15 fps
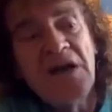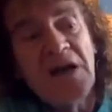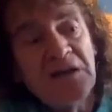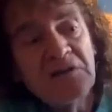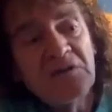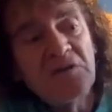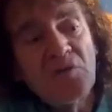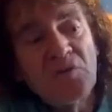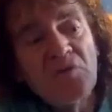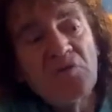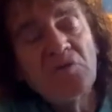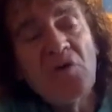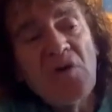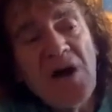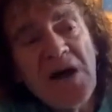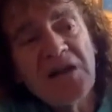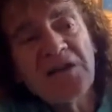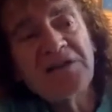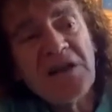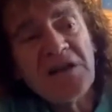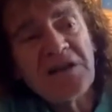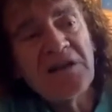and to know
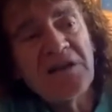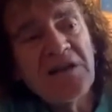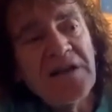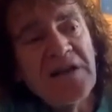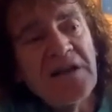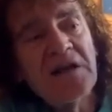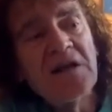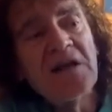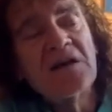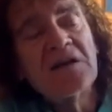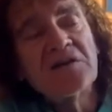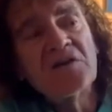exactly